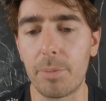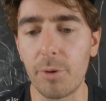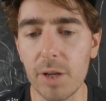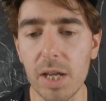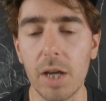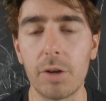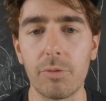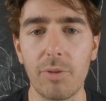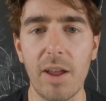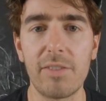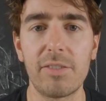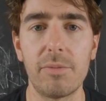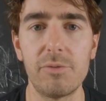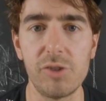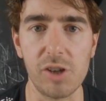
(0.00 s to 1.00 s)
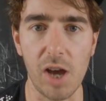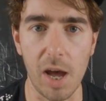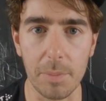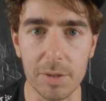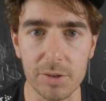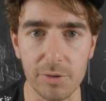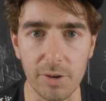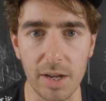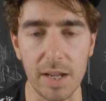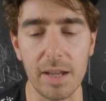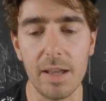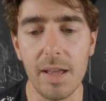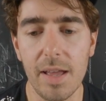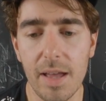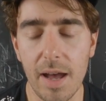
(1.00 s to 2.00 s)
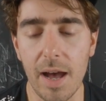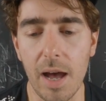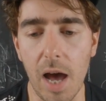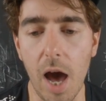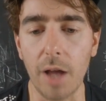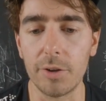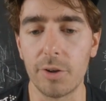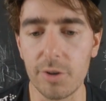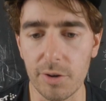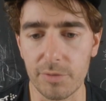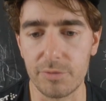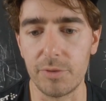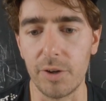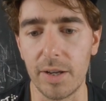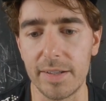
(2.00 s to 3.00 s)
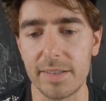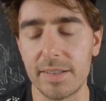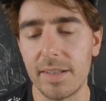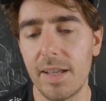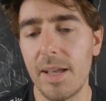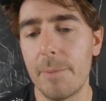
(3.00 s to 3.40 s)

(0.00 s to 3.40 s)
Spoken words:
pretty aggressive geometry under your foot.